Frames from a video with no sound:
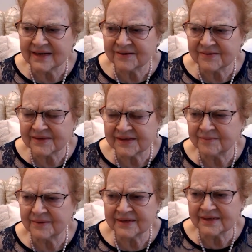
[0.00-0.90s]
I've
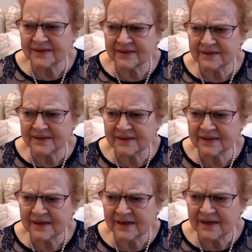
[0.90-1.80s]
seen my sons
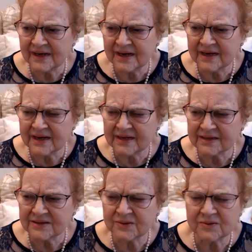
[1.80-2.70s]

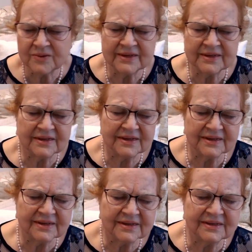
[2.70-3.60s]
doing great
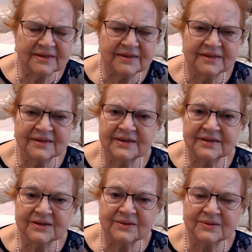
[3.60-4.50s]
things and leading. She
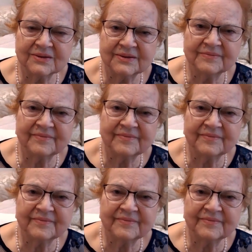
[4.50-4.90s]
was the mother of